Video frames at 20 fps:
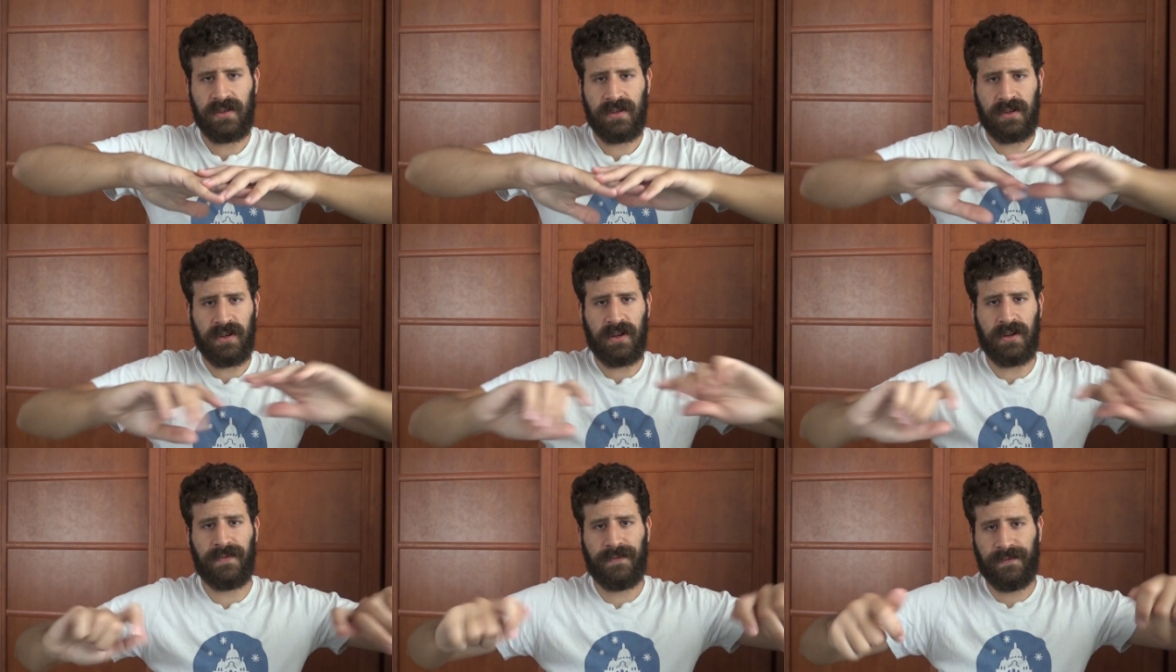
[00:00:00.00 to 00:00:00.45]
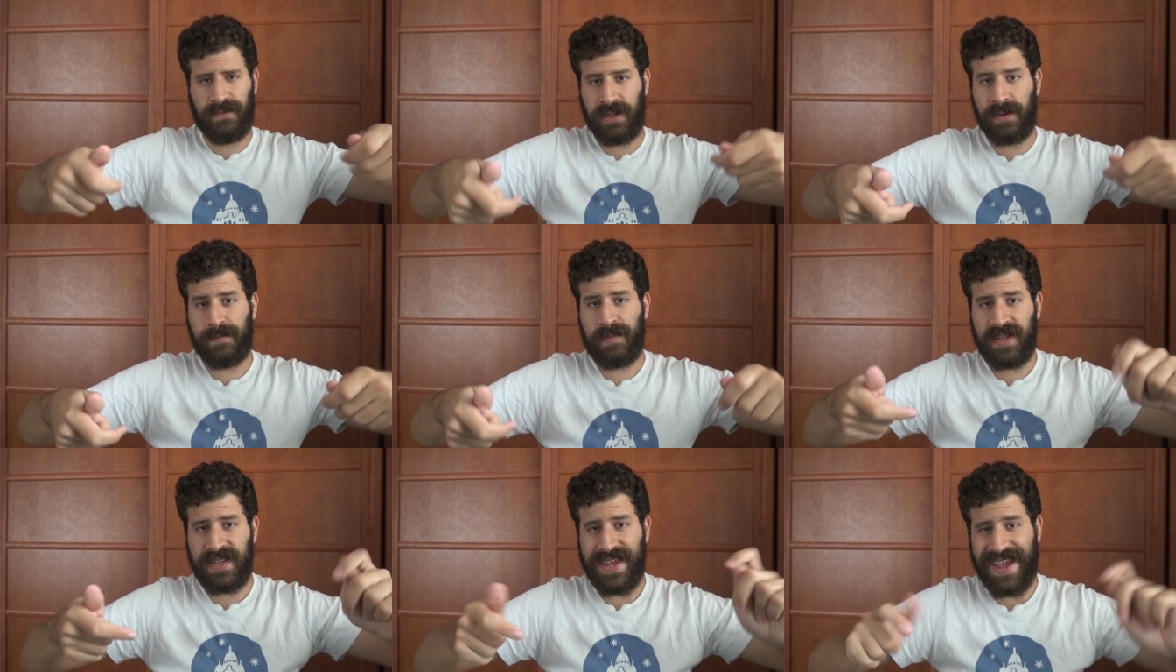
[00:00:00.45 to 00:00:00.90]
not
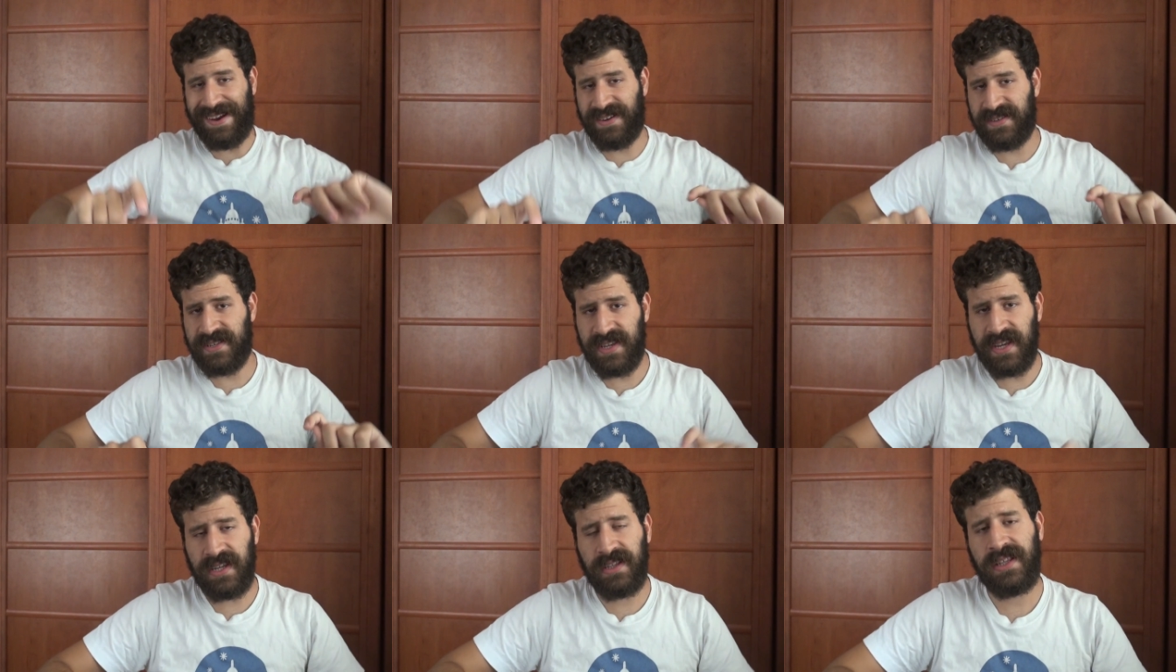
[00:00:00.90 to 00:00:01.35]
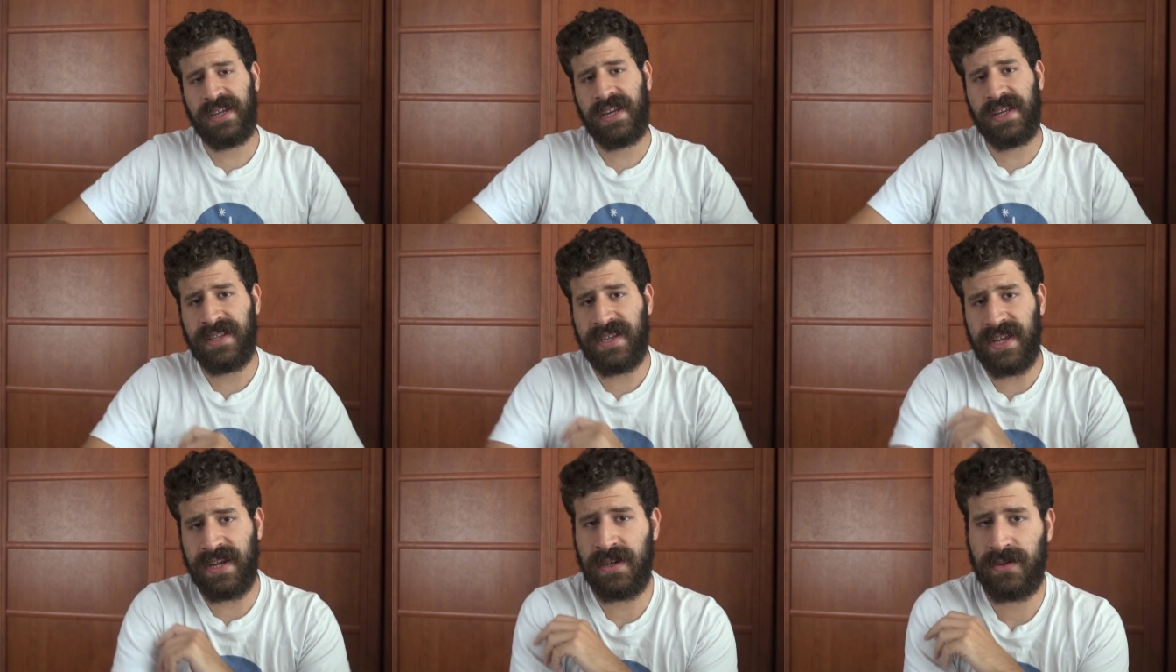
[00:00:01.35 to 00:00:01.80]
flip it accidentally
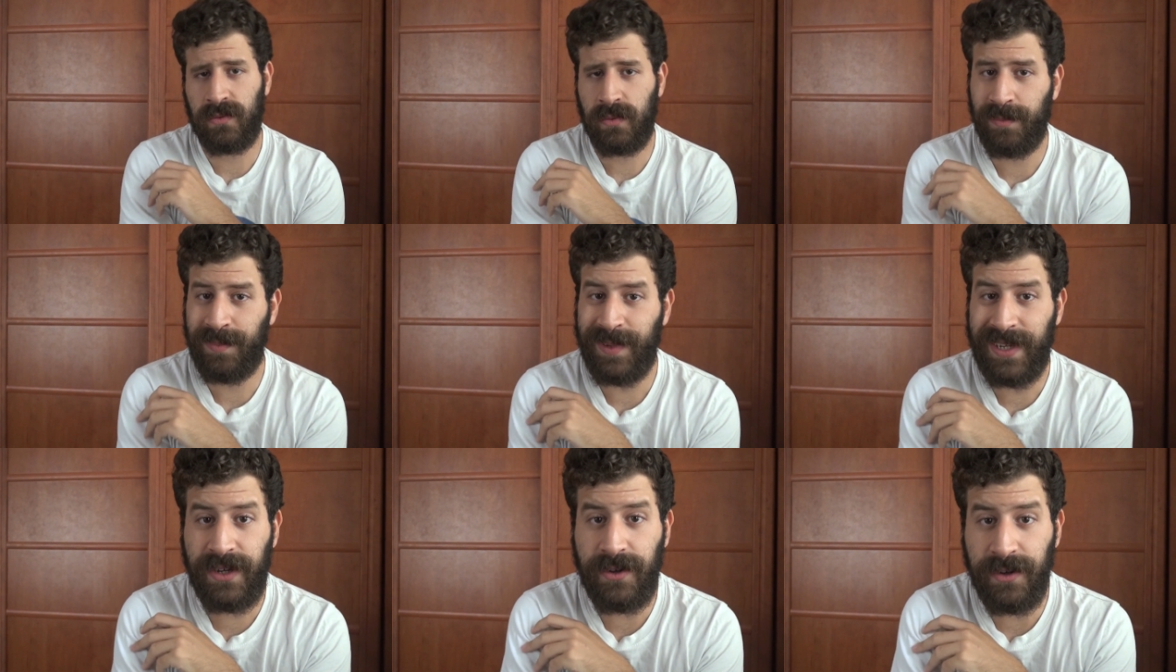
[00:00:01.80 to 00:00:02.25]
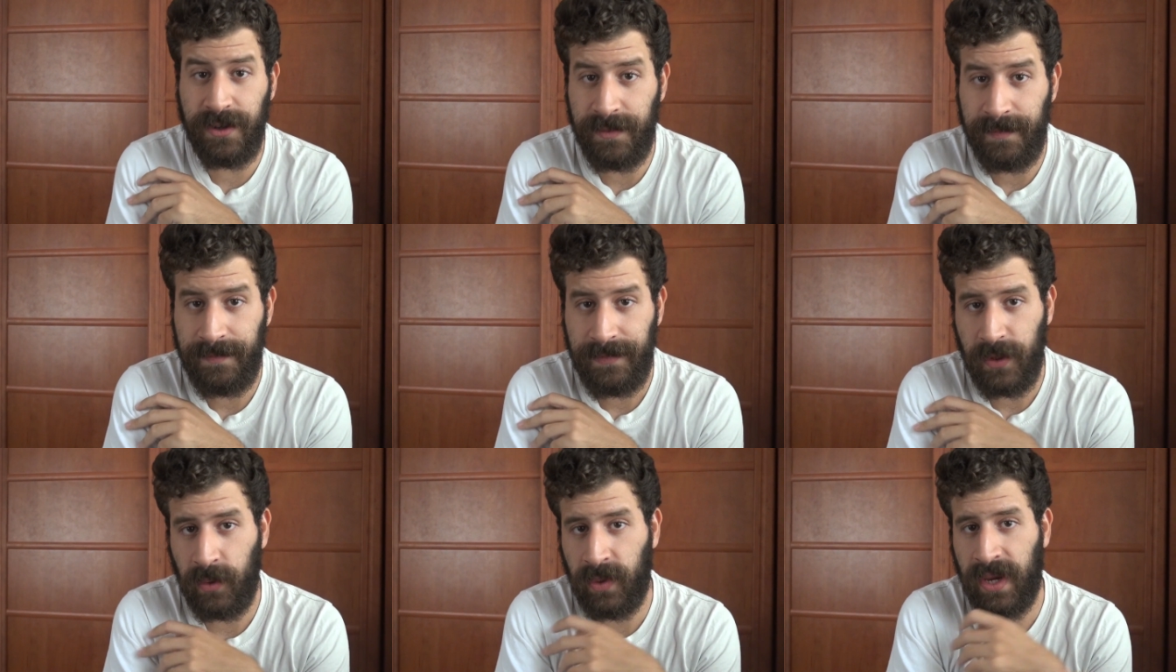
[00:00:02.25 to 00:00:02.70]
and then it will be
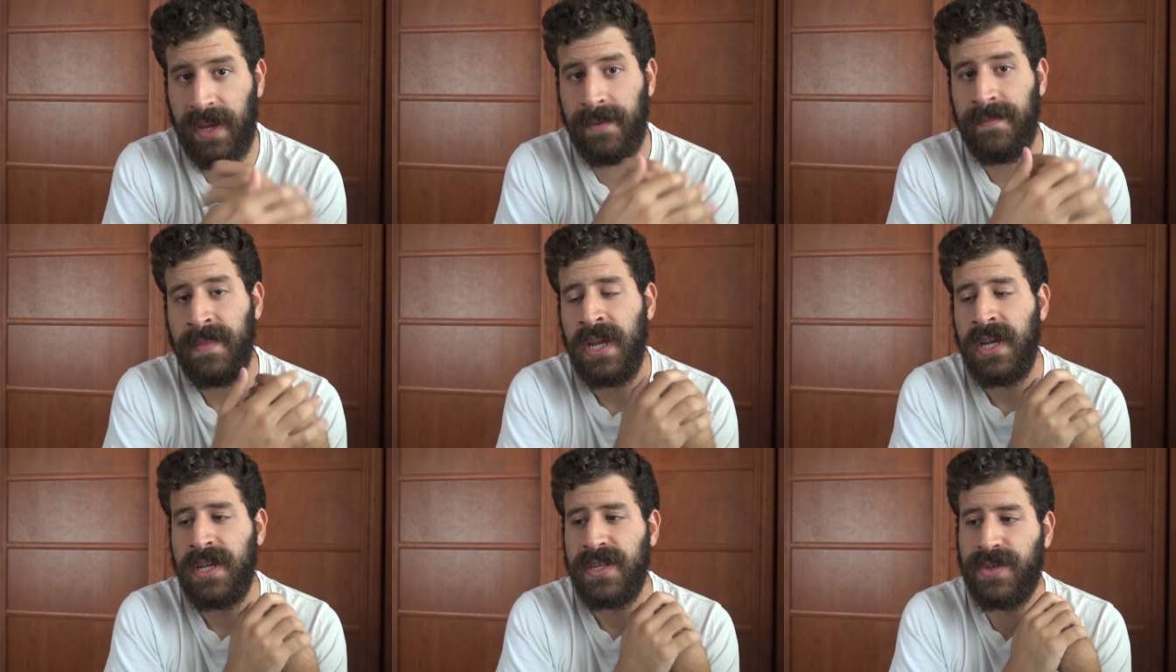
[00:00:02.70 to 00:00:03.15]
good okay